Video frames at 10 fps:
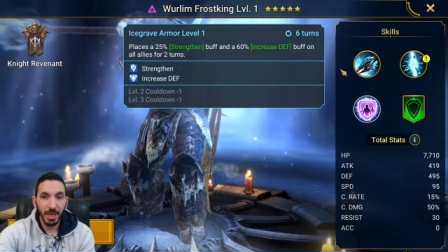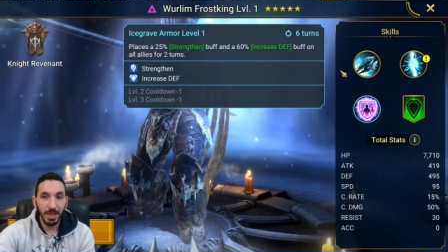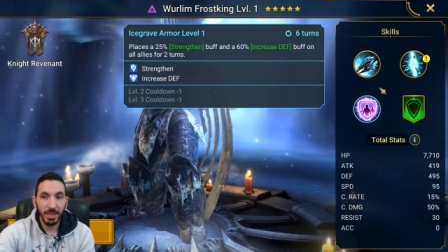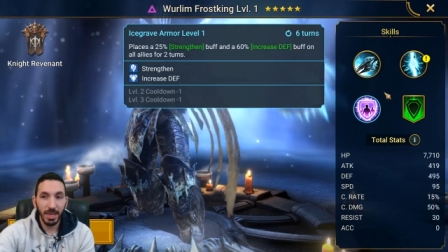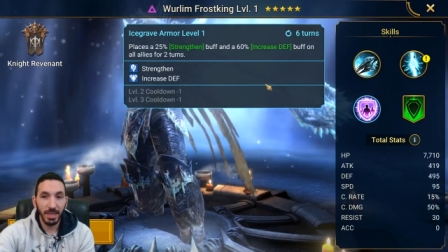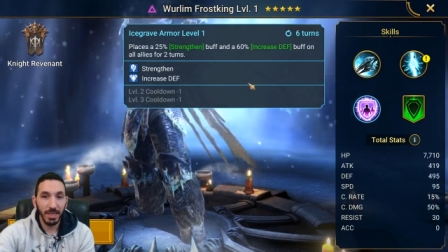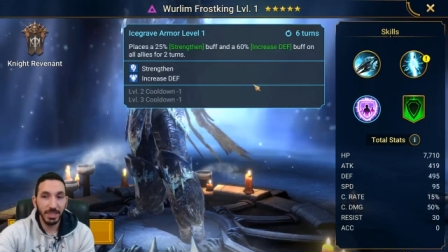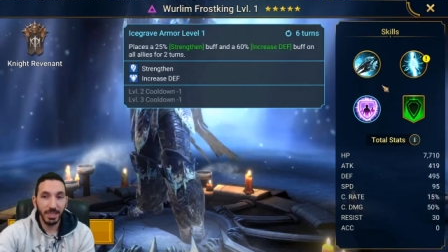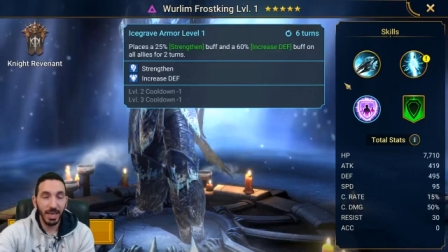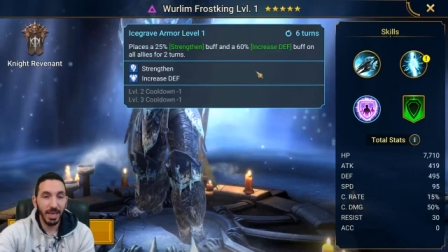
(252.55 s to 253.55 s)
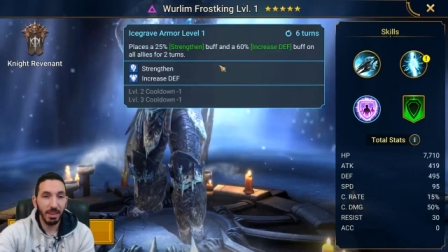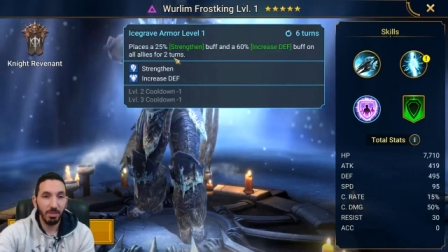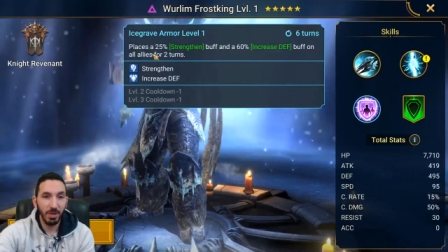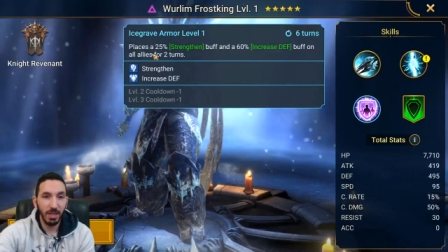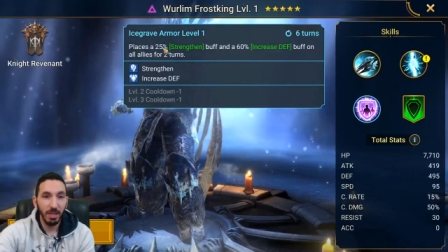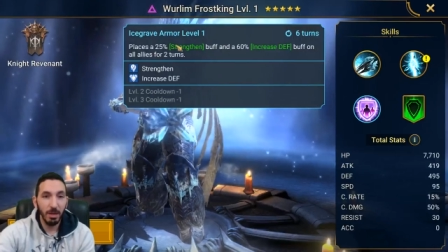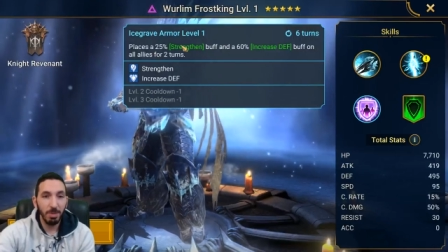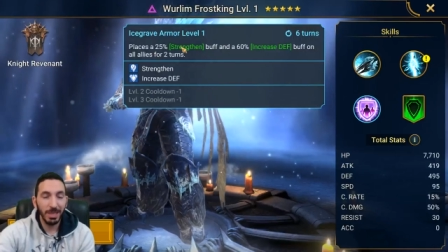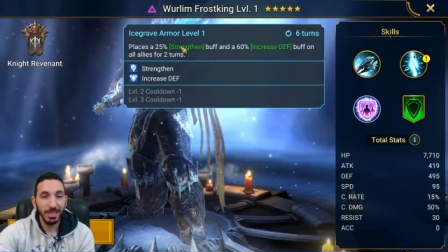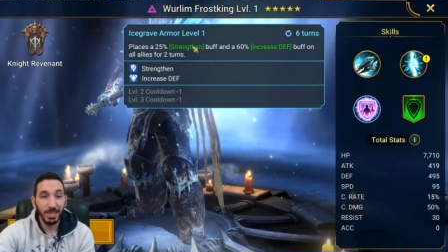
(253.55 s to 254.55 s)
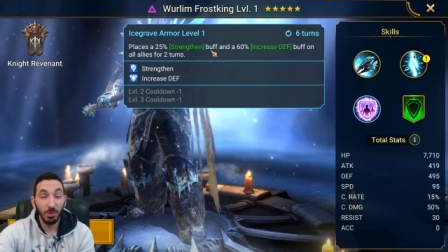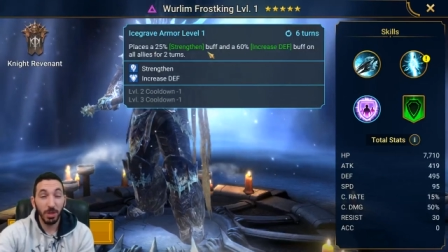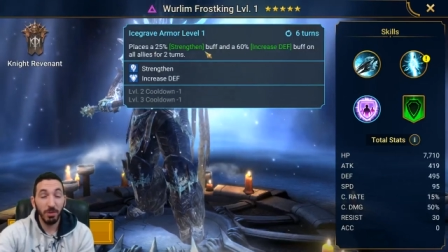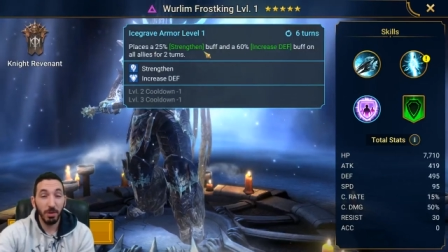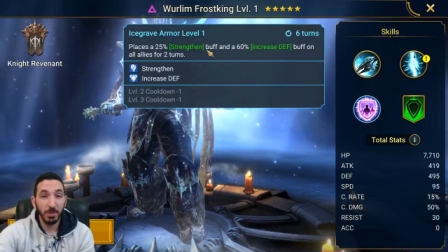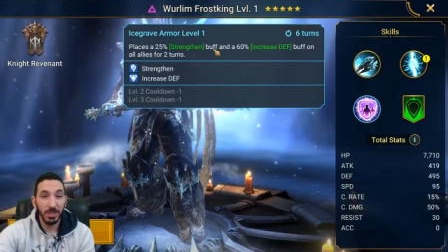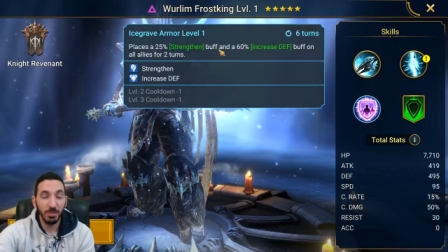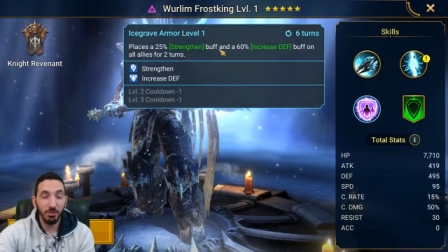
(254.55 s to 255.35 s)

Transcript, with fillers: And then his A3 places a 25%